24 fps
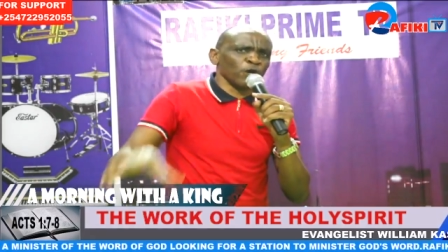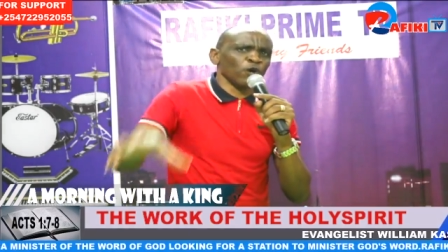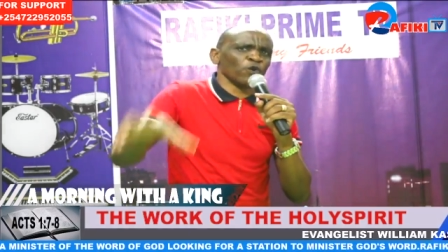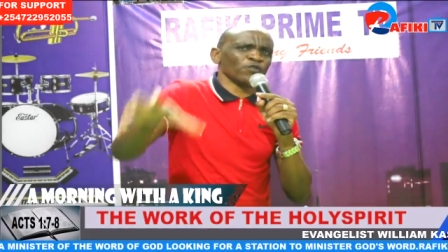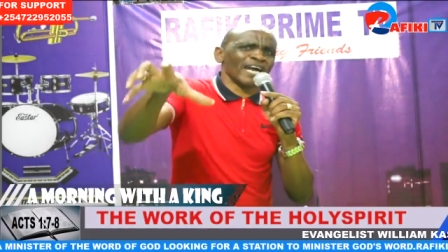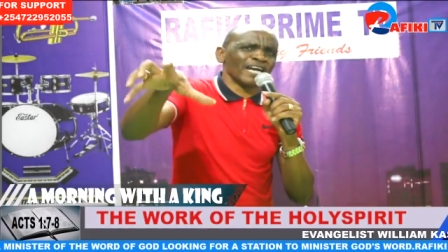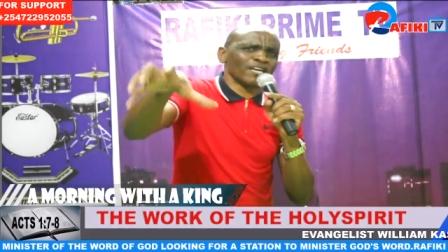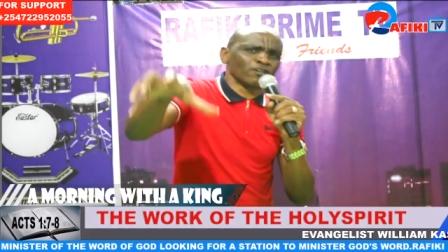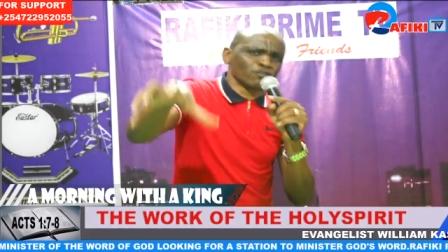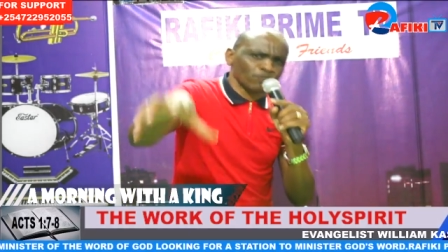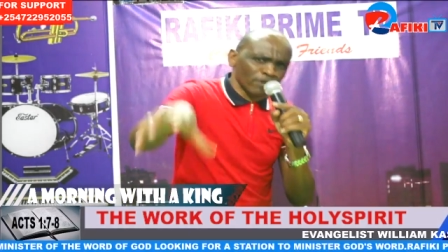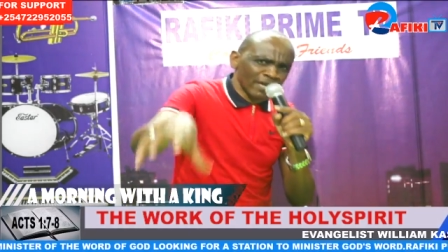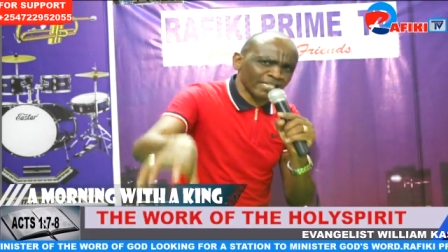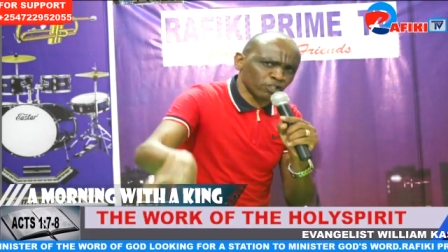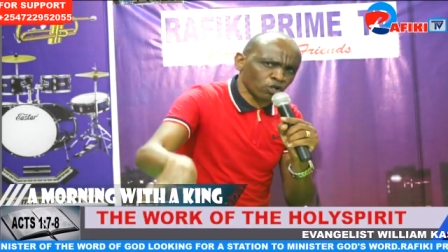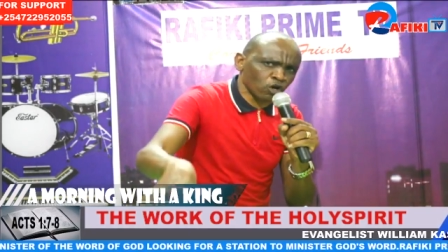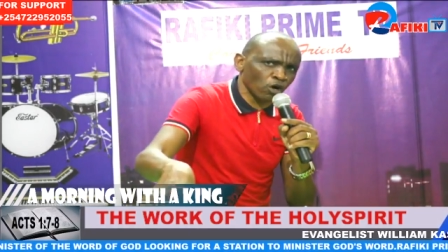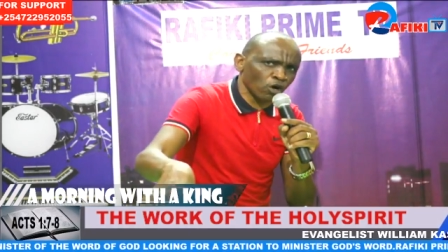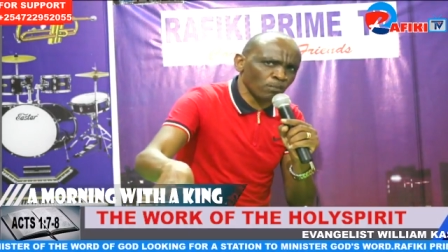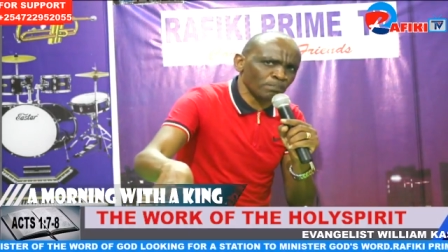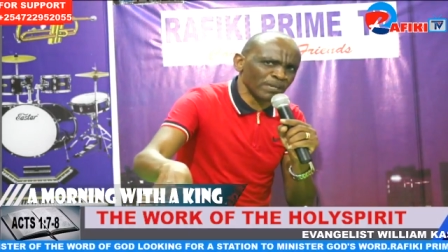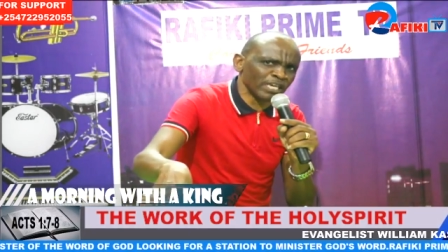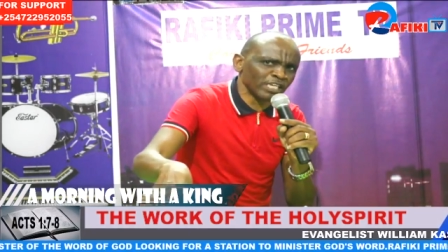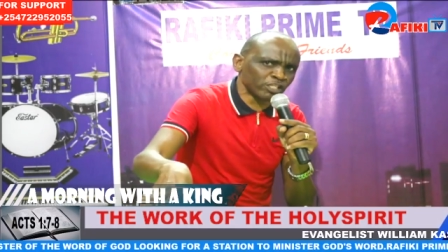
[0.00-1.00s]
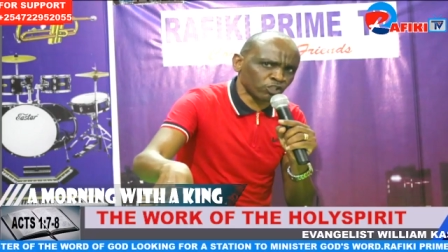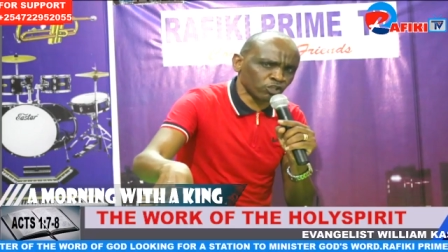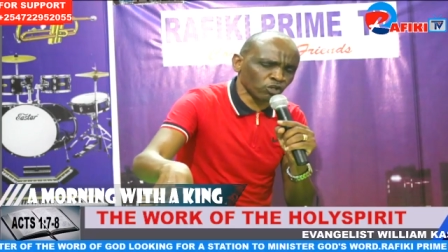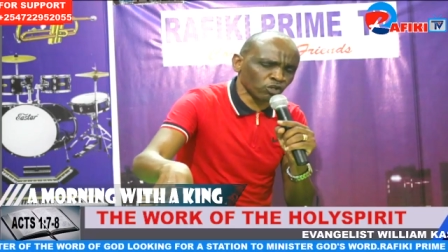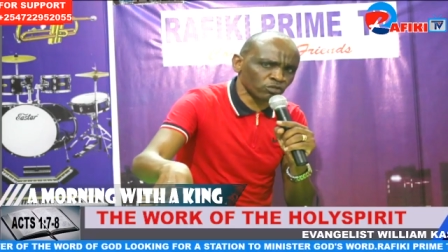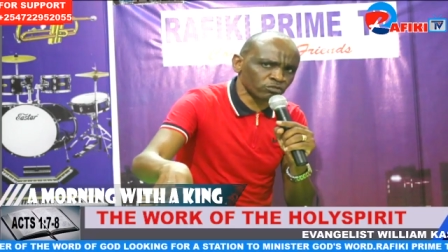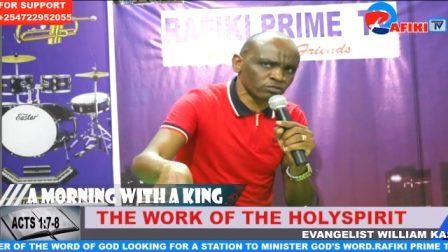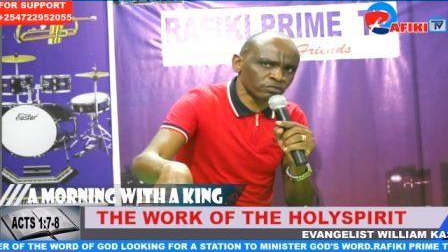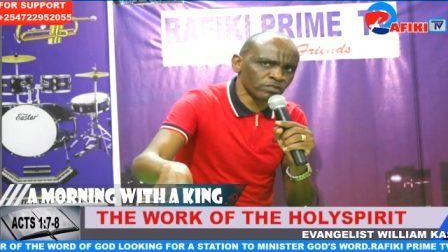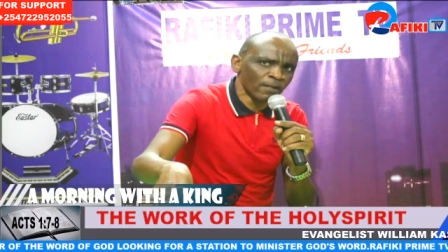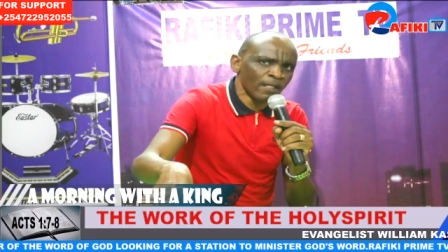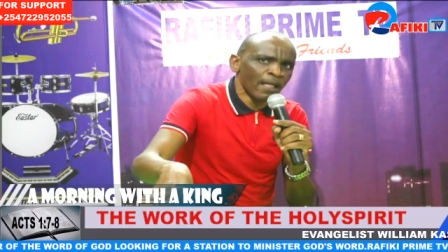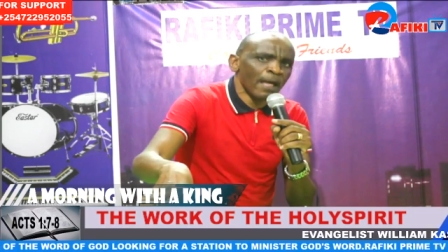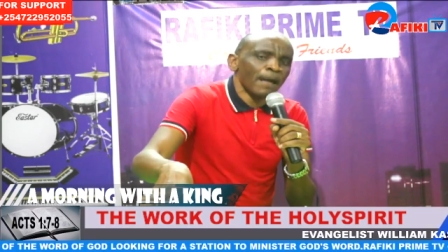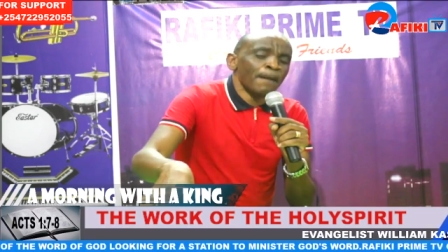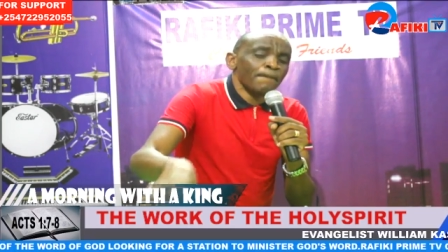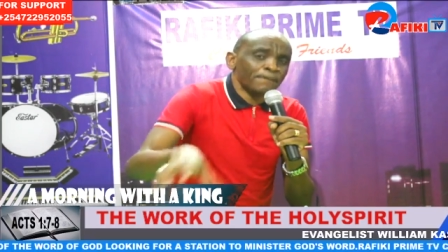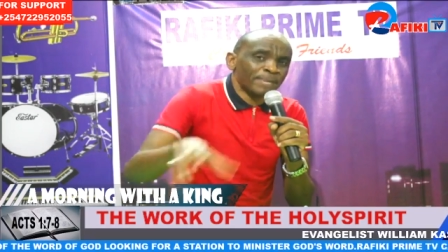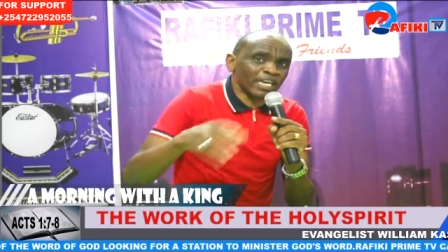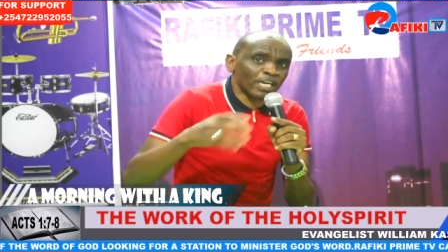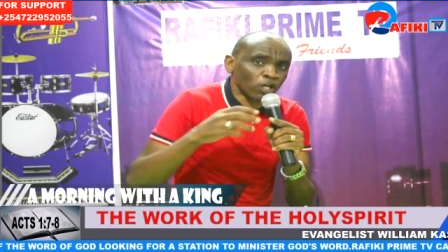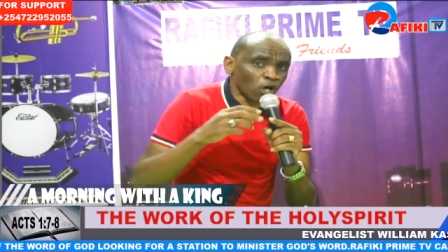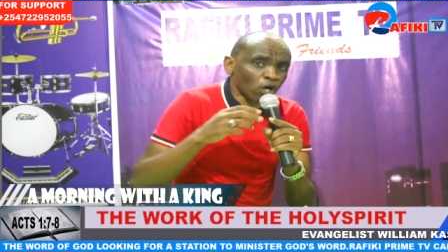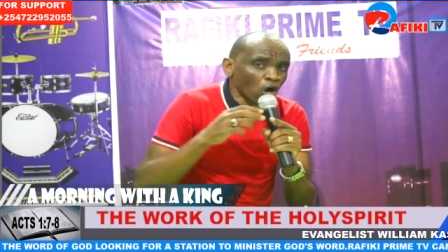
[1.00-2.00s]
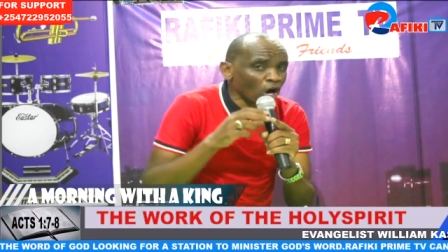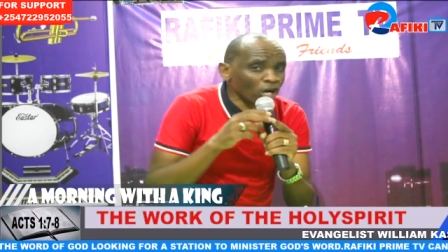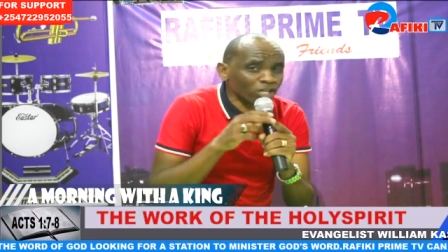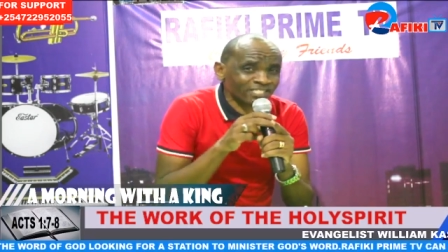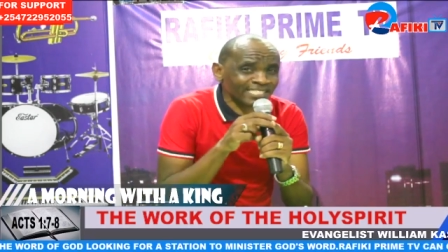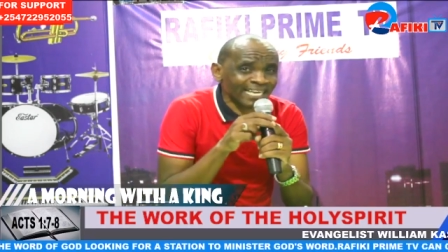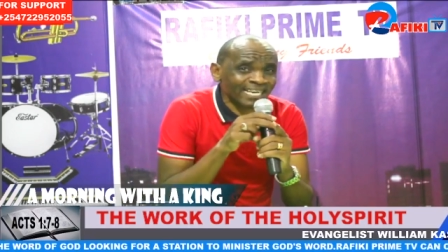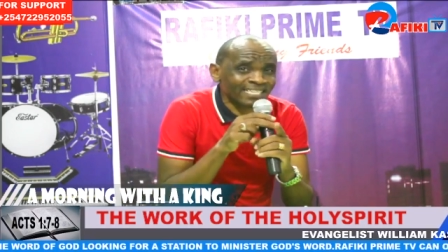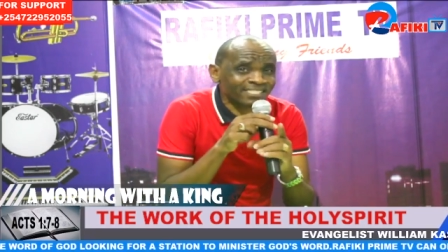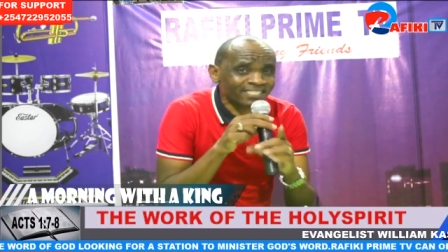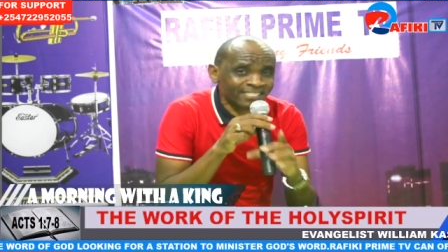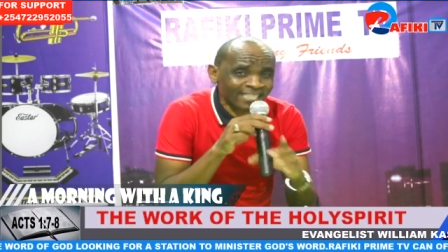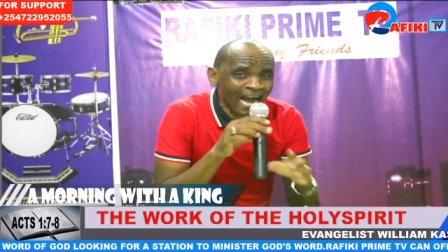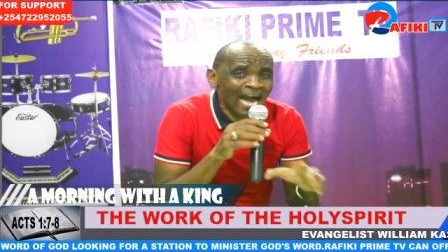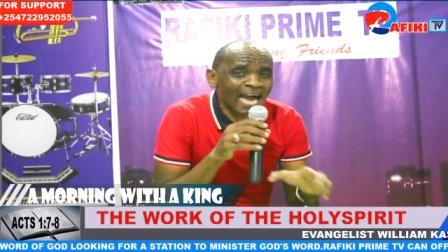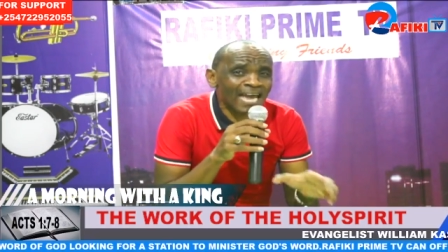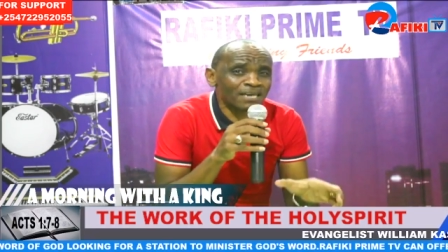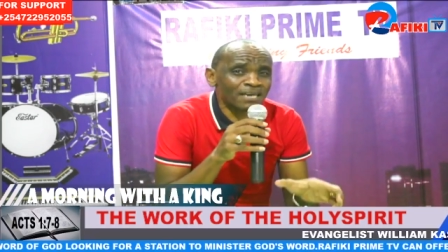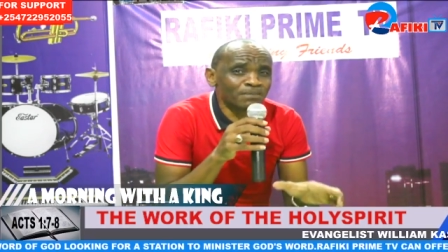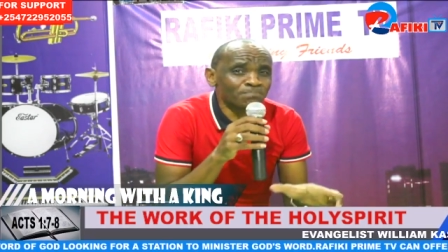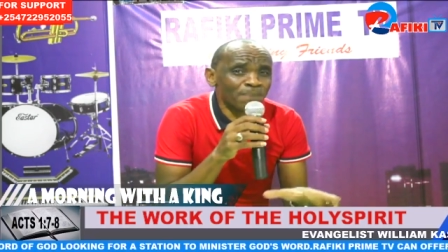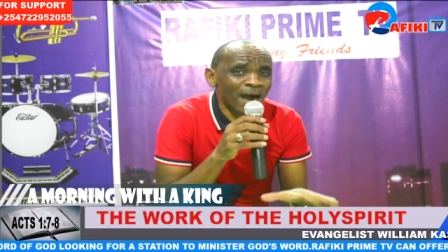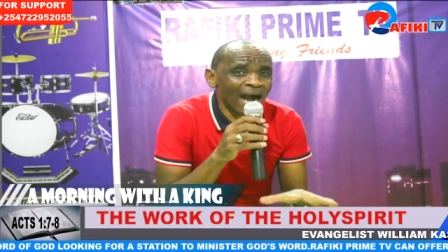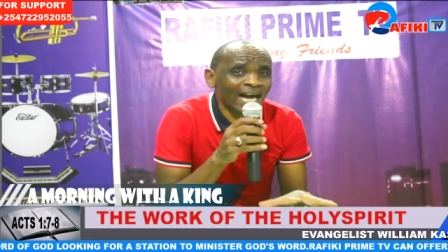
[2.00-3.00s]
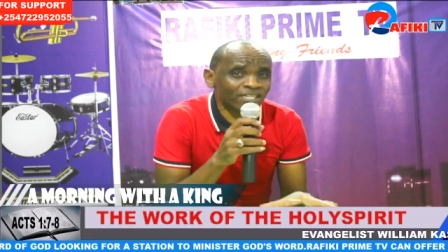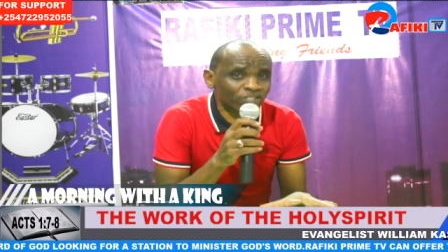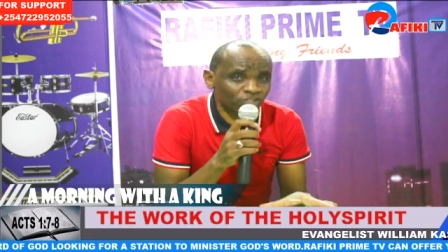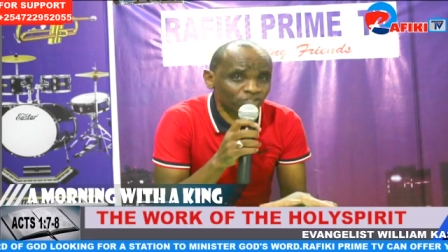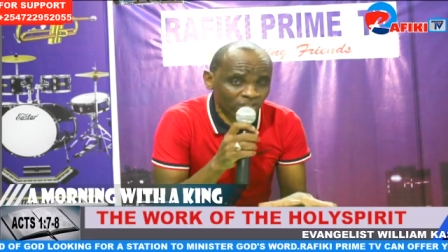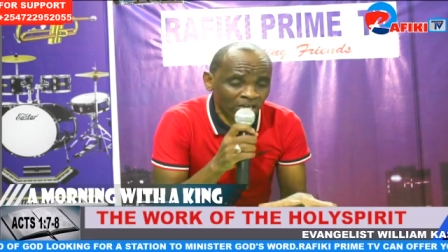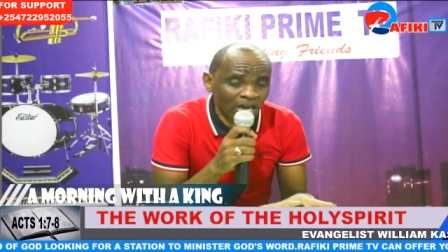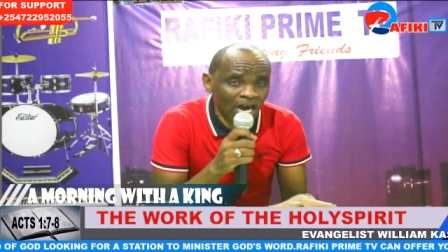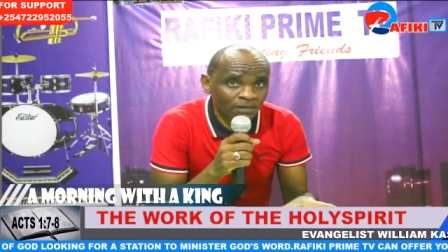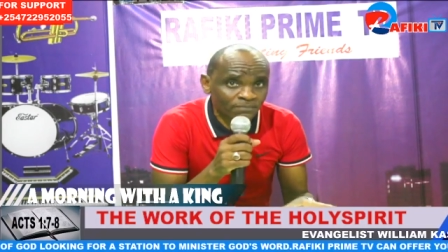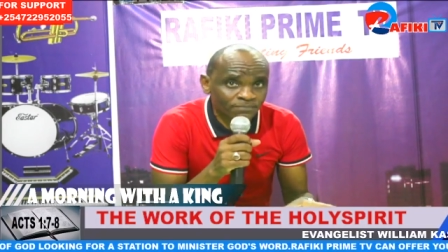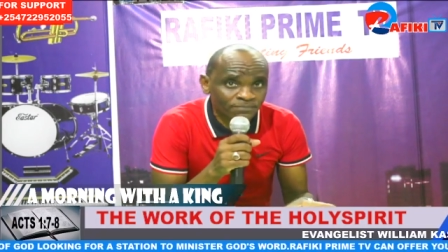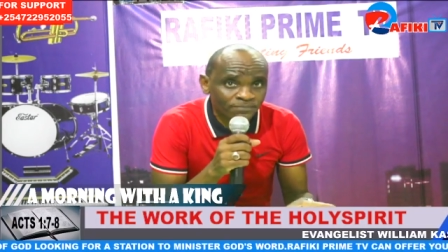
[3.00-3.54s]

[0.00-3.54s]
Great Commission because the time has come.